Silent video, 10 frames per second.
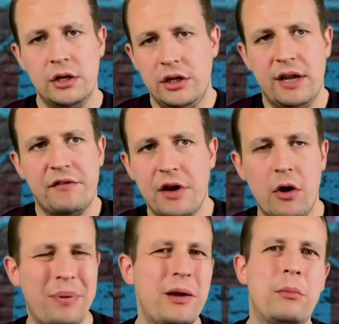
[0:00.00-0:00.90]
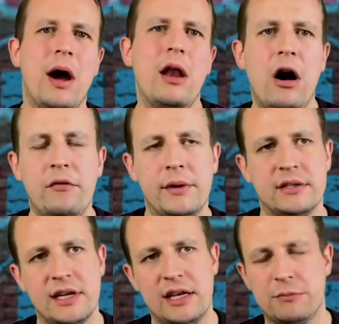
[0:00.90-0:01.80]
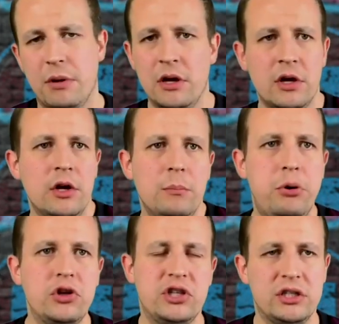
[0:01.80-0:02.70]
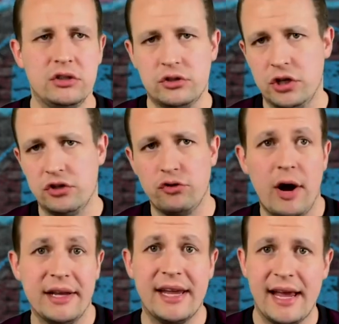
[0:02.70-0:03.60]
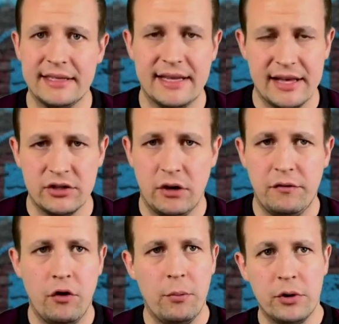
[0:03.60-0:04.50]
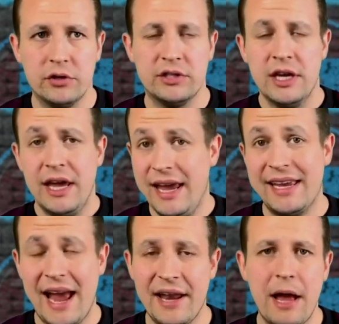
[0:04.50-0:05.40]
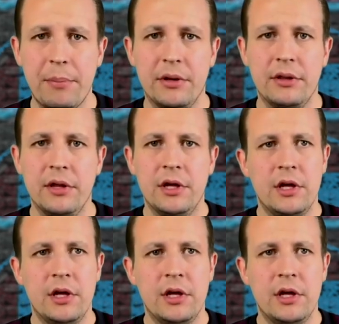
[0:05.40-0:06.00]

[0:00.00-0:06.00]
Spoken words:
You never know. People might laugh when I say this, but pushing to try to get into that top 4, because it can happen.